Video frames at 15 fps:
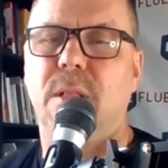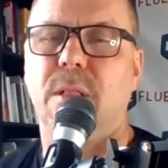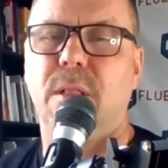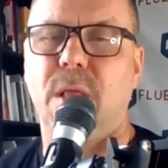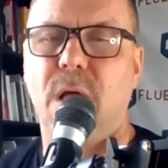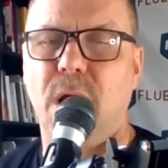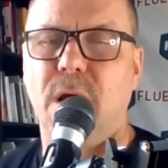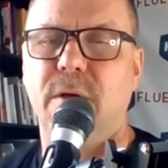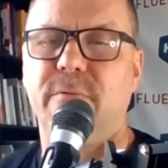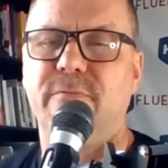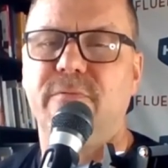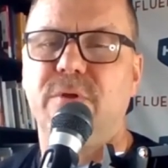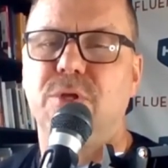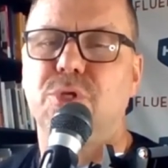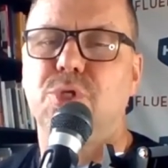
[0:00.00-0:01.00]

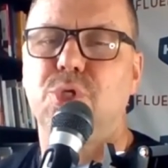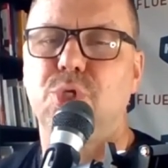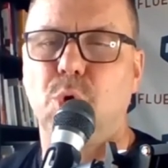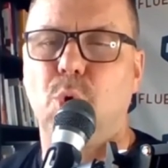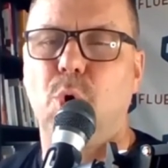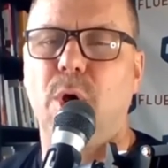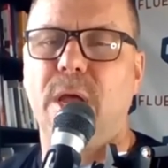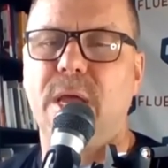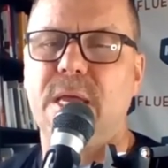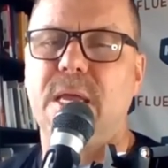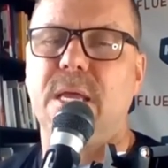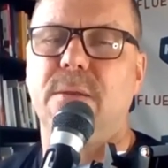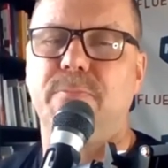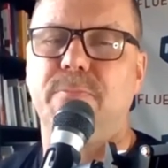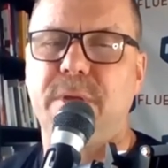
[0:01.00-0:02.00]
love, joy,
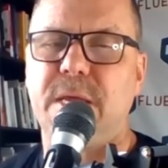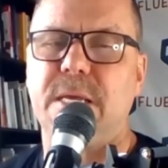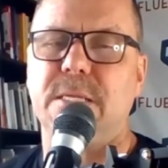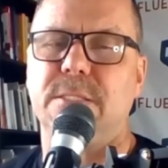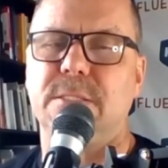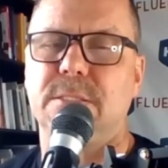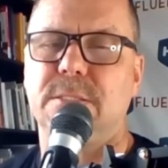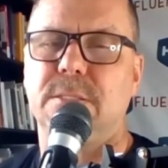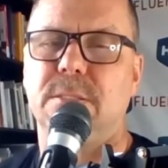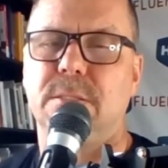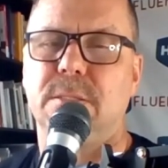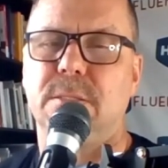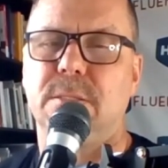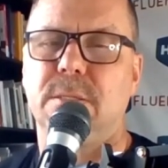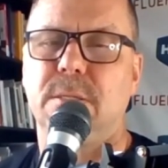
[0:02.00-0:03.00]
and peace
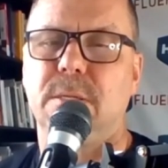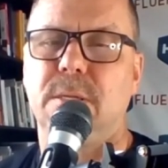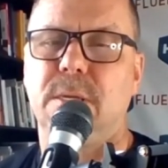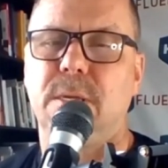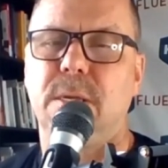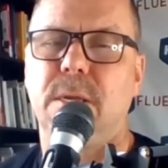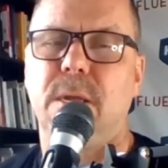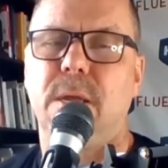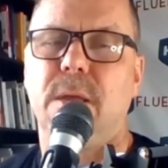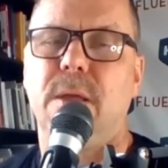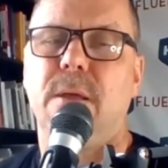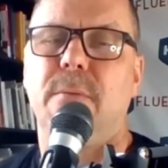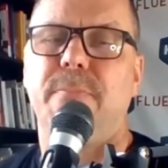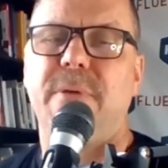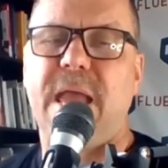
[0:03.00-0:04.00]

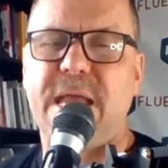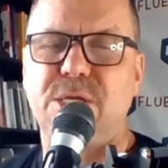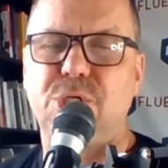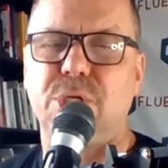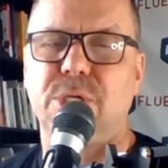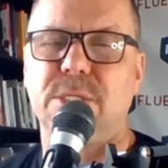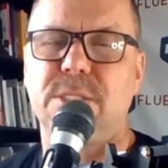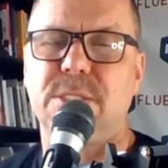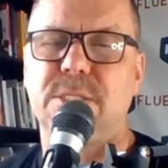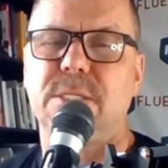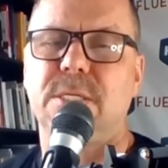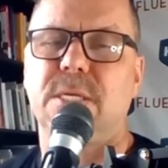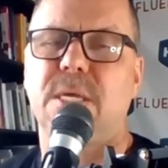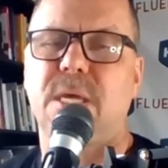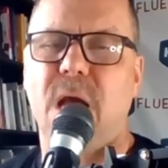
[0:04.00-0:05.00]

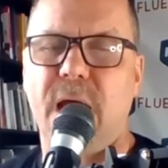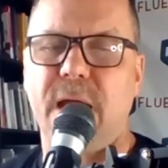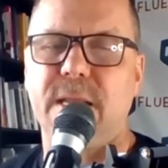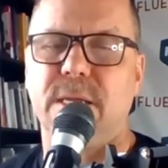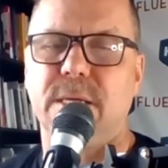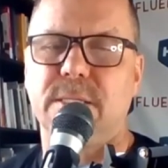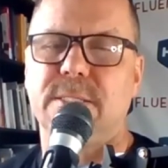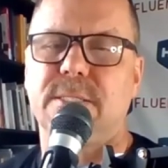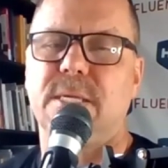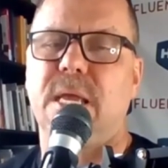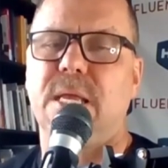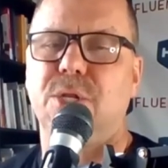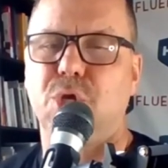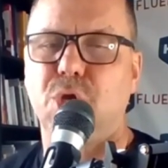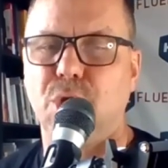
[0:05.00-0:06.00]
patience, kindness,
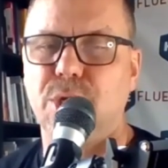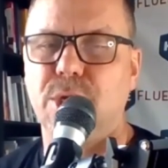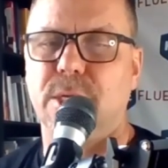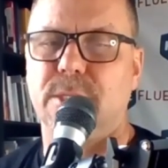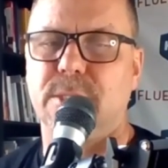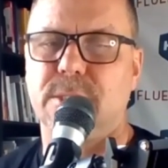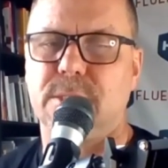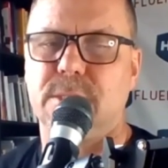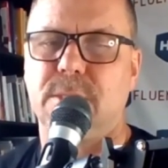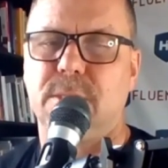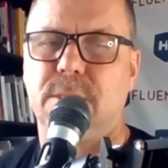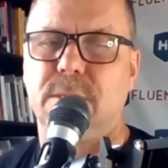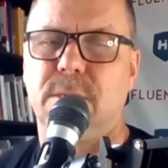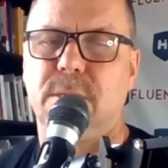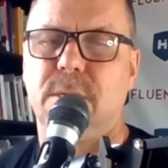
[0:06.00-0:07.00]
and goodness,
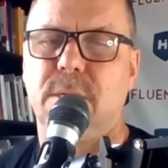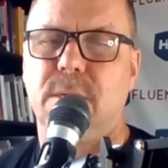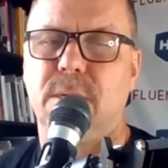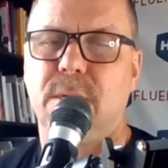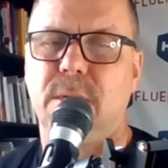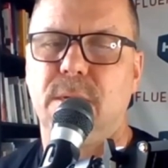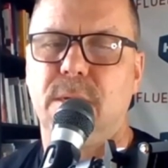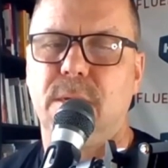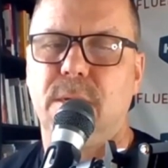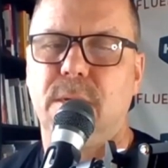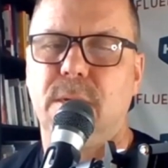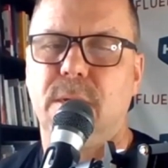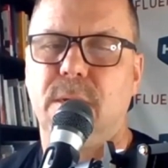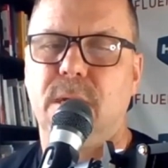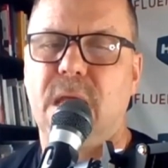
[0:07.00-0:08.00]

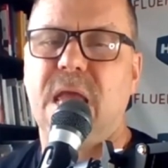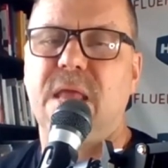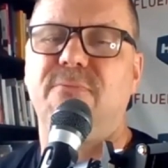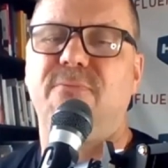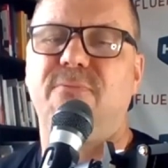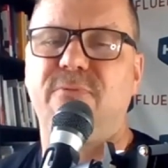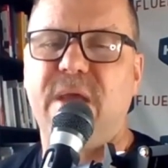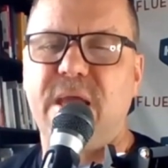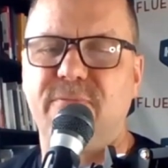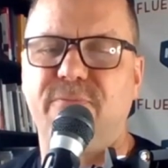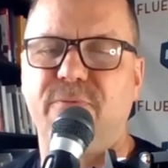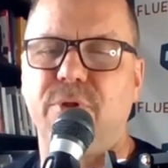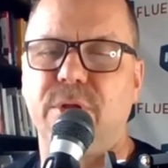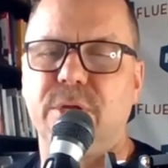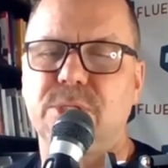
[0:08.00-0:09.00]
and
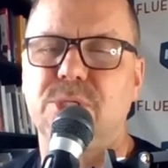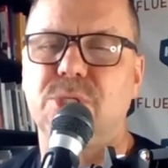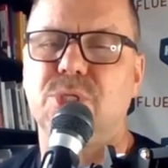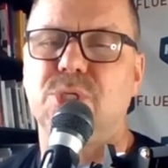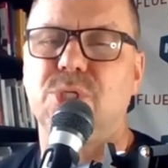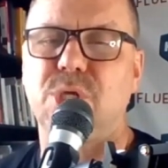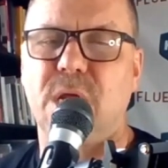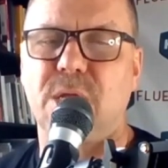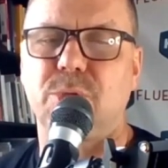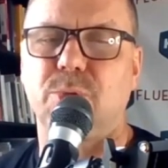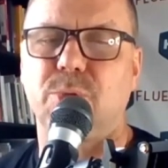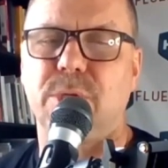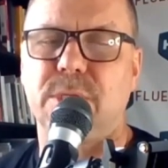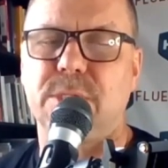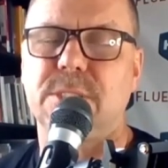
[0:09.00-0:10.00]
faithfulness,
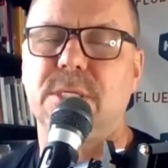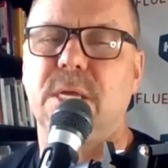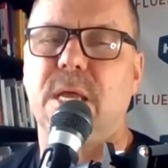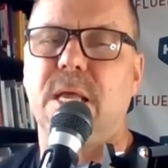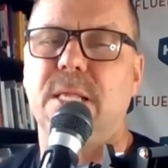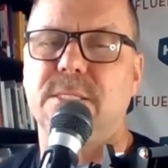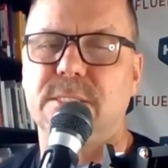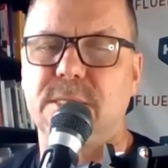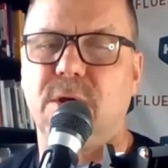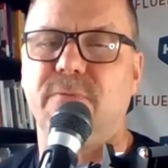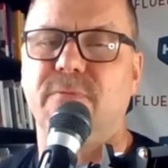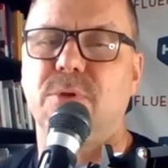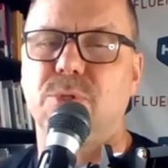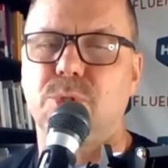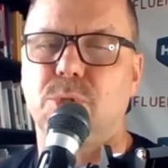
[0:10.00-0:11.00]
gentleness, and
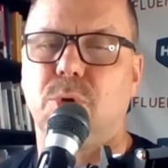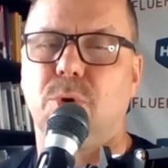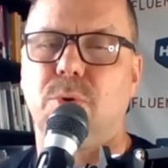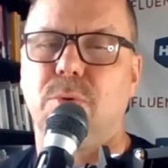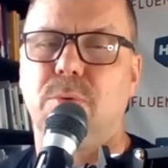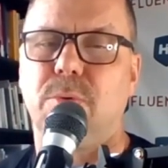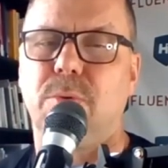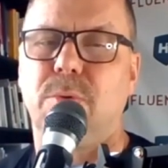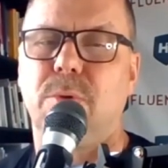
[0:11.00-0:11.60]
self control.